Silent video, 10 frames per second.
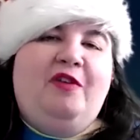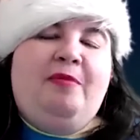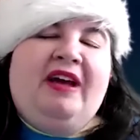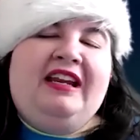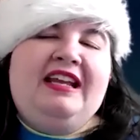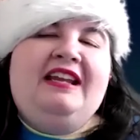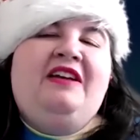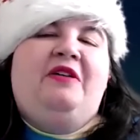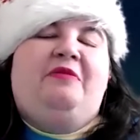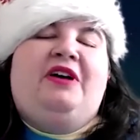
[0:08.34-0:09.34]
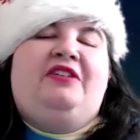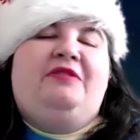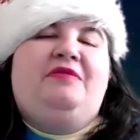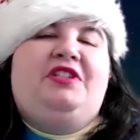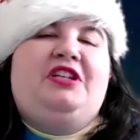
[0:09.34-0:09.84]
everybody.
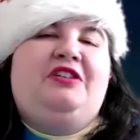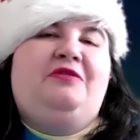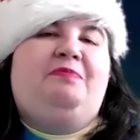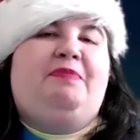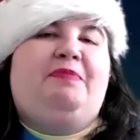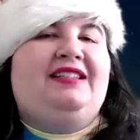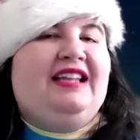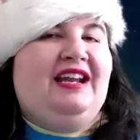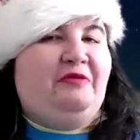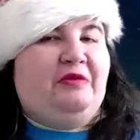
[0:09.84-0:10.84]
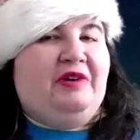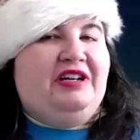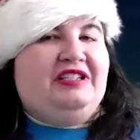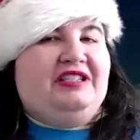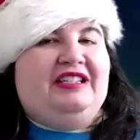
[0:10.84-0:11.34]
Welcome to Best and
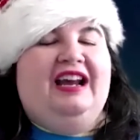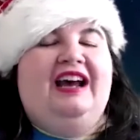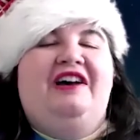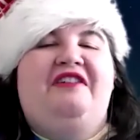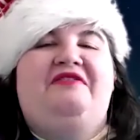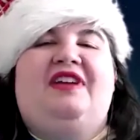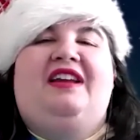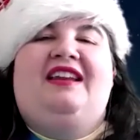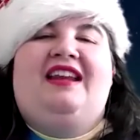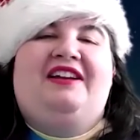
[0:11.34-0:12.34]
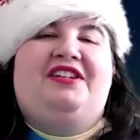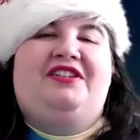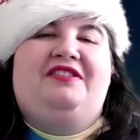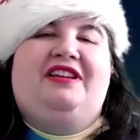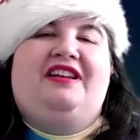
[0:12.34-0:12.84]
Worst of an
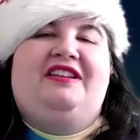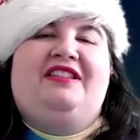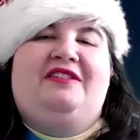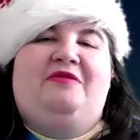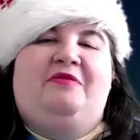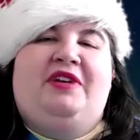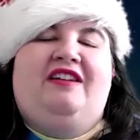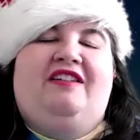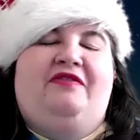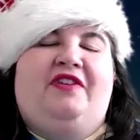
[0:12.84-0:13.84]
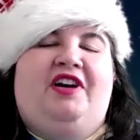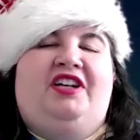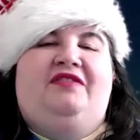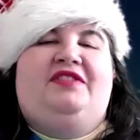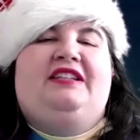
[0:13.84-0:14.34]
Actor that we are
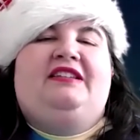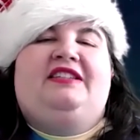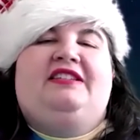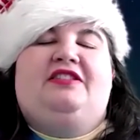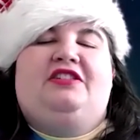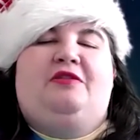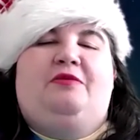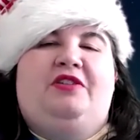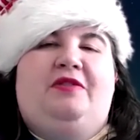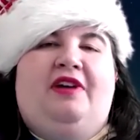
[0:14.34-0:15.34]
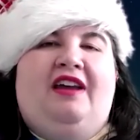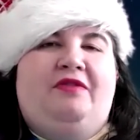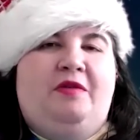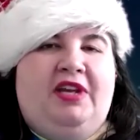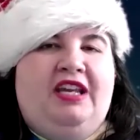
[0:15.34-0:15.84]
fond of. This is the show we do
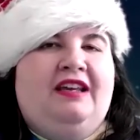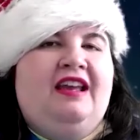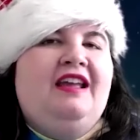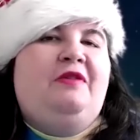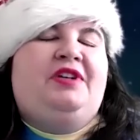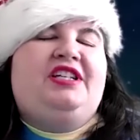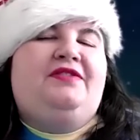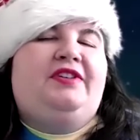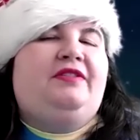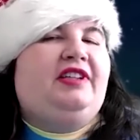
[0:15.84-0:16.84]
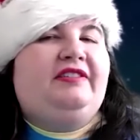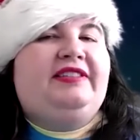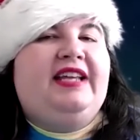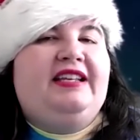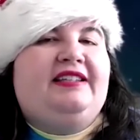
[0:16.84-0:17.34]
every week, which gives you a little
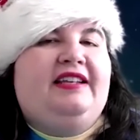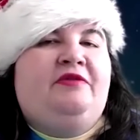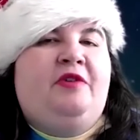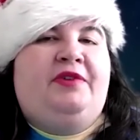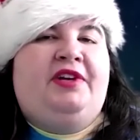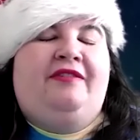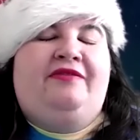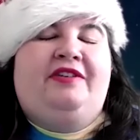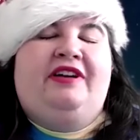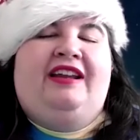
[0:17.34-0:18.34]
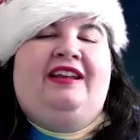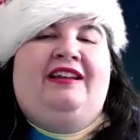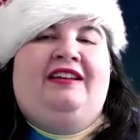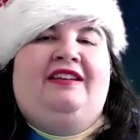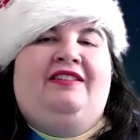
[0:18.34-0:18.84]
taste of what we offer
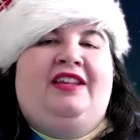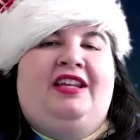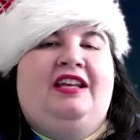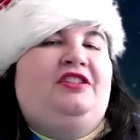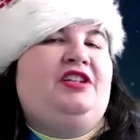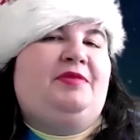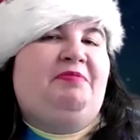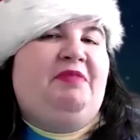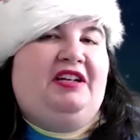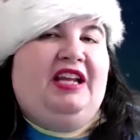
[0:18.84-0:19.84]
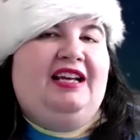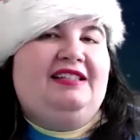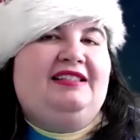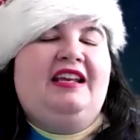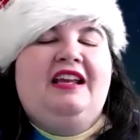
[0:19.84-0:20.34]
in the Hidden Gems
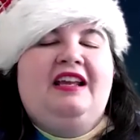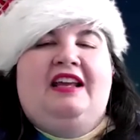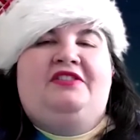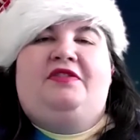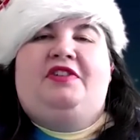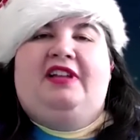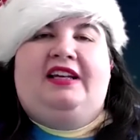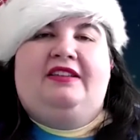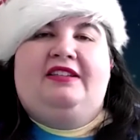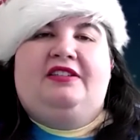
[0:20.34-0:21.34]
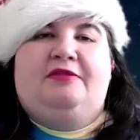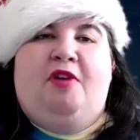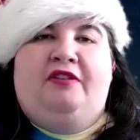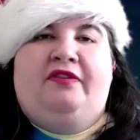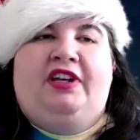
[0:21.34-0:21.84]
podcast. And so if you like this
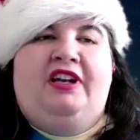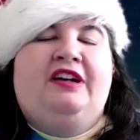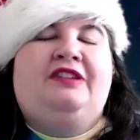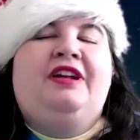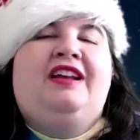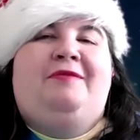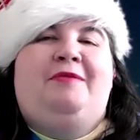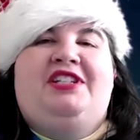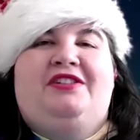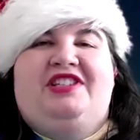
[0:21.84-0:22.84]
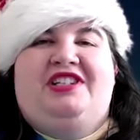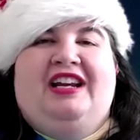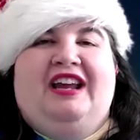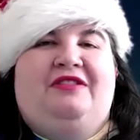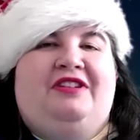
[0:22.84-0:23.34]
smaller video, make sure to
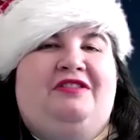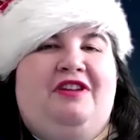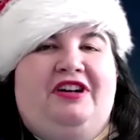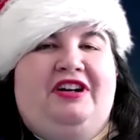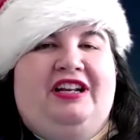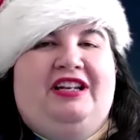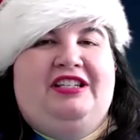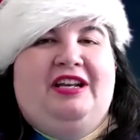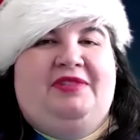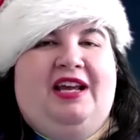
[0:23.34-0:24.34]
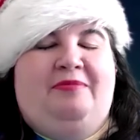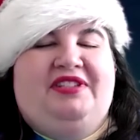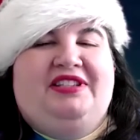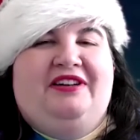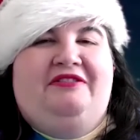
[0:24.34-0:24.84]
check out the longer Hidden Gems
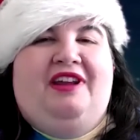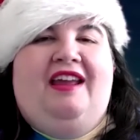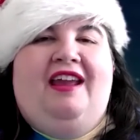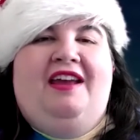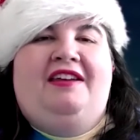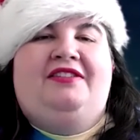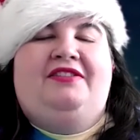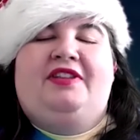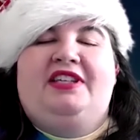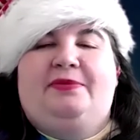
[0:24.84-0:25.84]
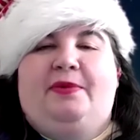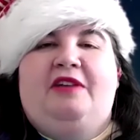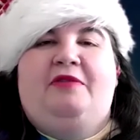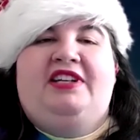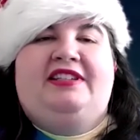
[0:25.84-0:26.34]
episode. And so this
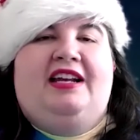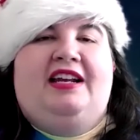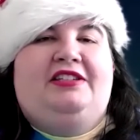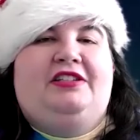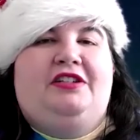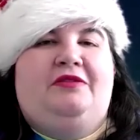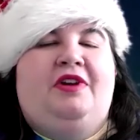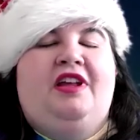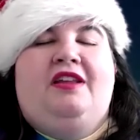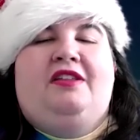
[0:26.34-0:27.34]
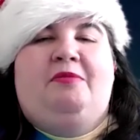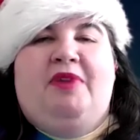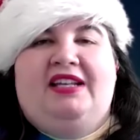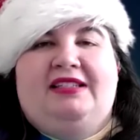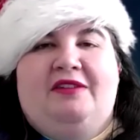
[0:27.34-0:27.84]
week we decided to do the
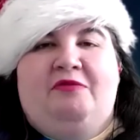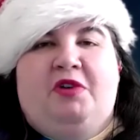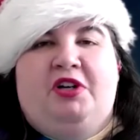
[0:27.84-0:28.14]
best and